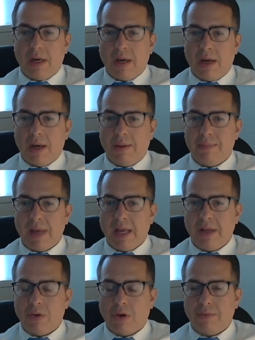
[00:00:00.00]
um,
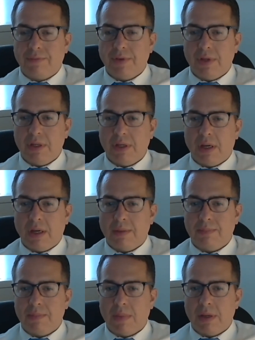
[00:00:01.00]
and often
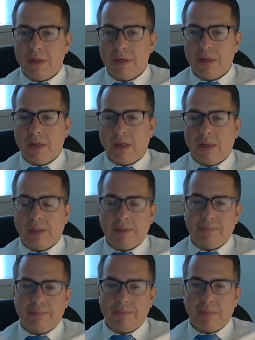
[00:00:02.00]
um,
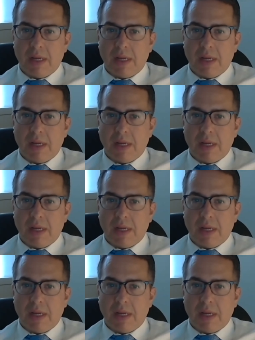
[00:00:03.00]
um,